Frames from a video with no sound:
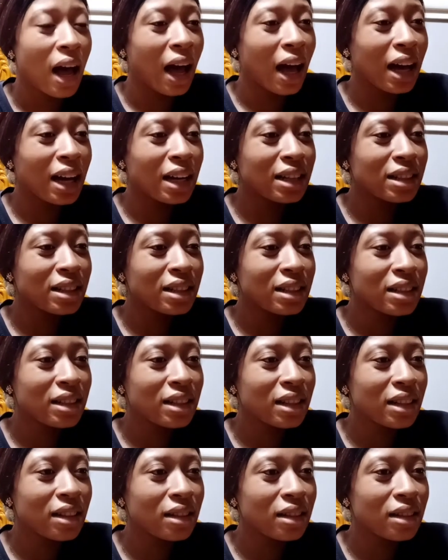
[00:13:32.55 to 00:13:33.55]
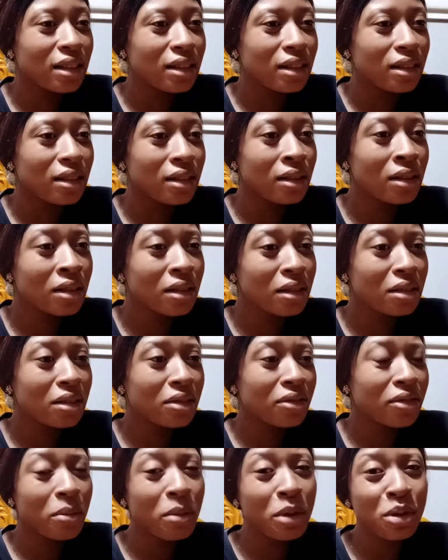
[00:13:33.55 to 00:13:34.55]
And
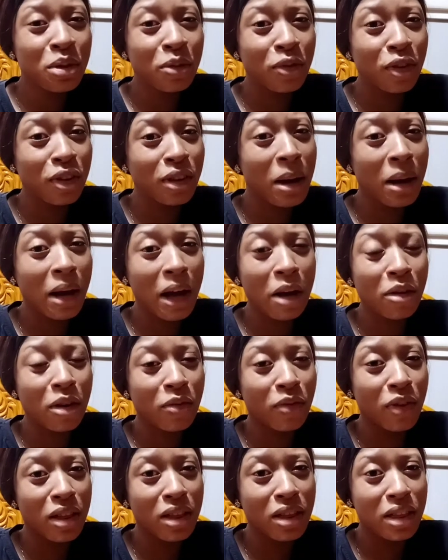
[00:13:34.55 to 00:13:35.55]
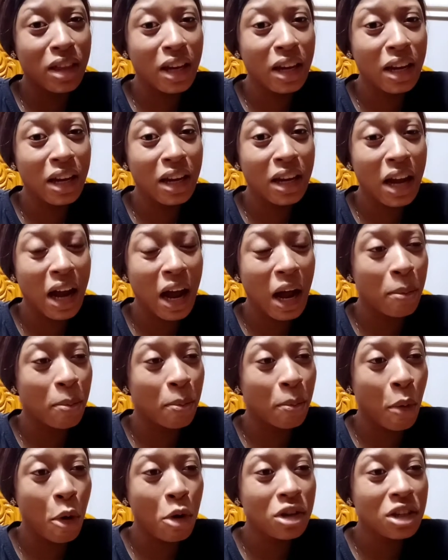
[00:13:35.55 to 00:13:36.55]
for me to feel that kind of a thing
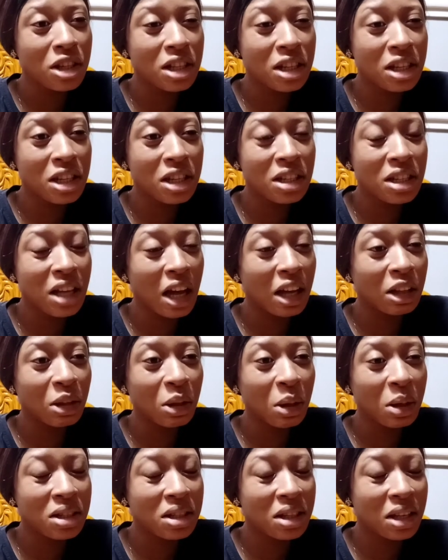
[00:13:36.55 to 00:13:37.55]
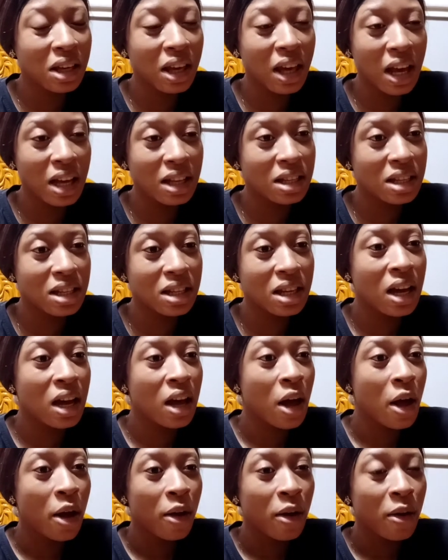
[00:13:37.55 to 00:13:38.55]
and post it and not get
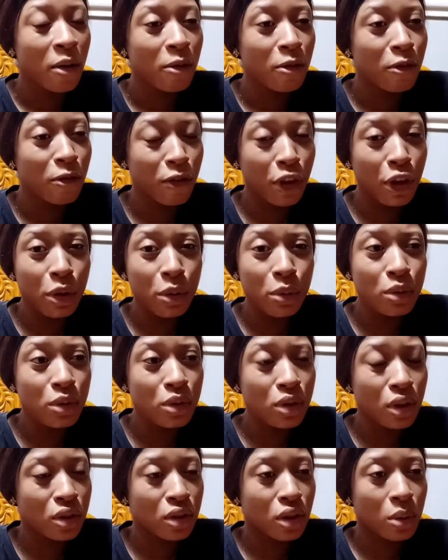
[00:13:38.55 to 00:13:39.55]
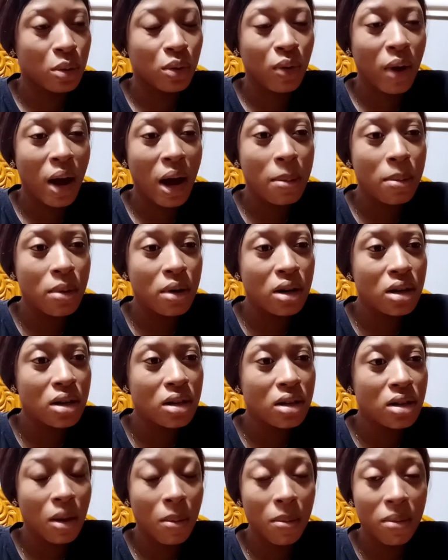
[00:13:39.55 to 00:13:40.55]
views or
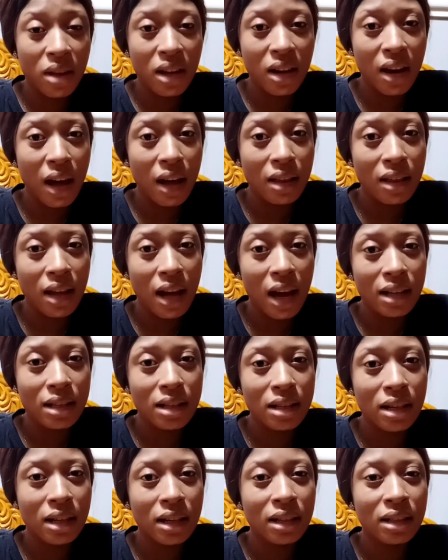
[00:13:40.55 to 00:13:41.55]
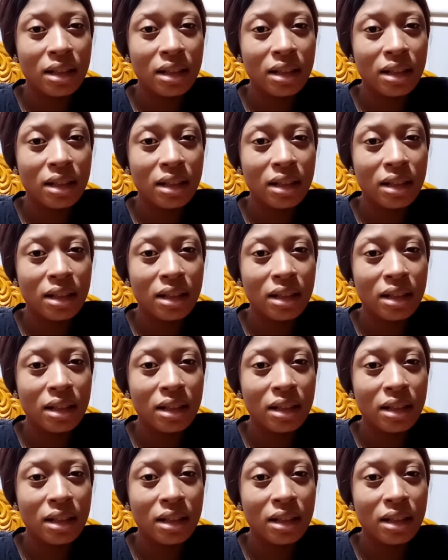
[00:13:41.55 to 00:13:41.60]
subscribers, something like that,